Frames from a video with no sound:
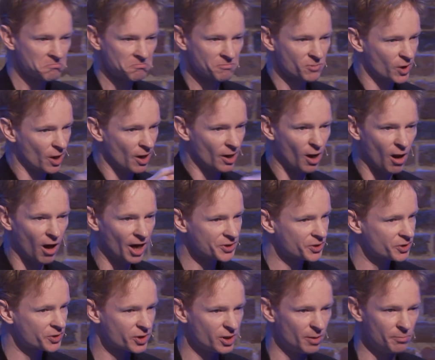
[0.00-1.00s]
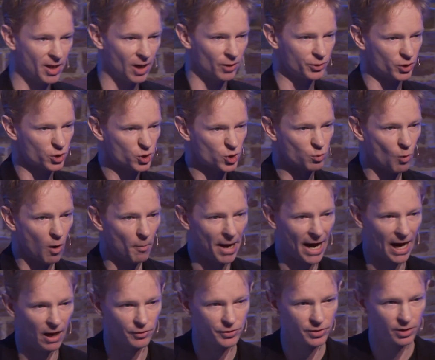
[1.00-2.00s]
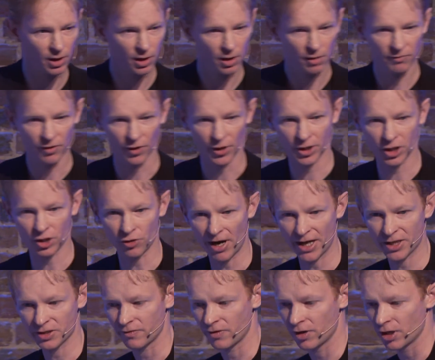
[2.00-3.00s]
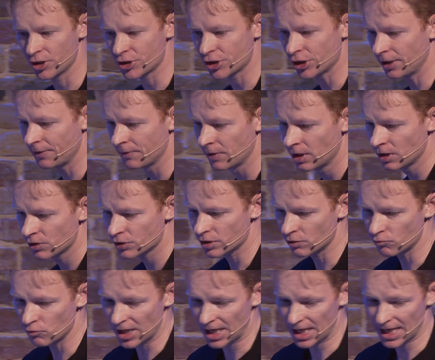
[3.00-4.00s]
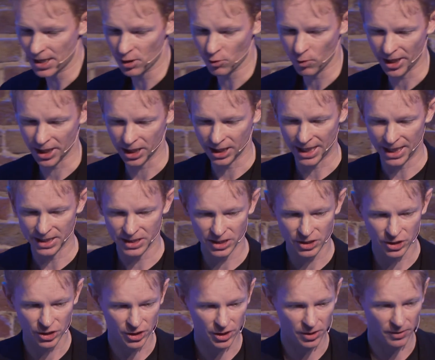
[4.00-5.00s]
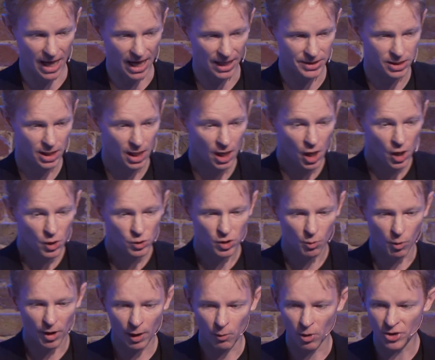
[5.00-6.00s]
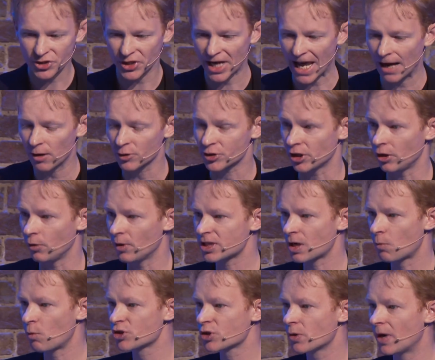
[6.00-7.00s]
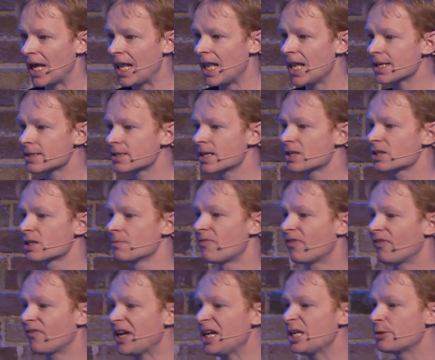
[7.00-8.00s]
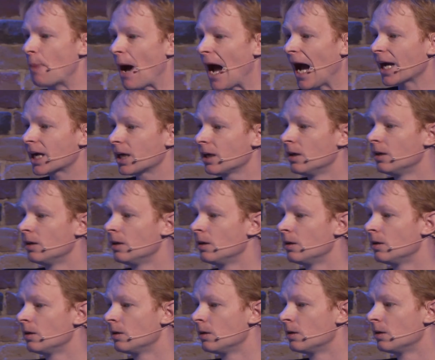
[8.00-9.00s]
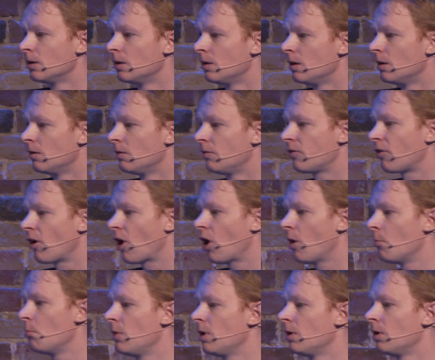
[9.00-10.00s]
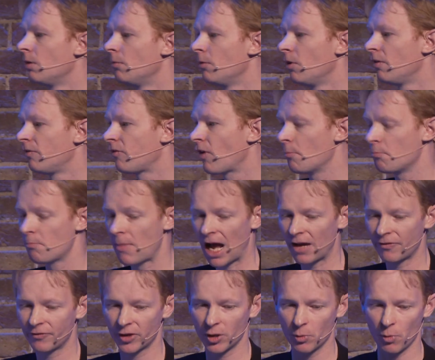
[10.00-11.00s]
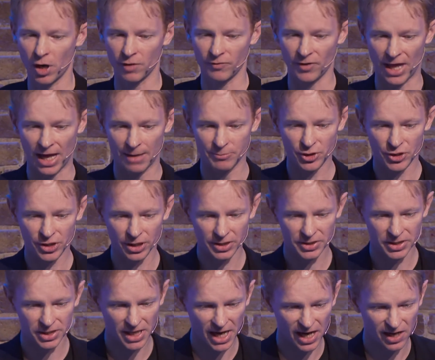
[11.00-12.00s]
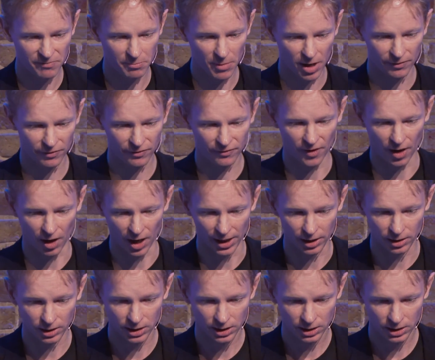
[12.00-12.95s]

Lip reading: Go and license them. They'll just swap out for the correct version. So really quick and easy to do that. So what I want to now do is I want to elicit some feedback from Matthew over there. I'm just going to save my file.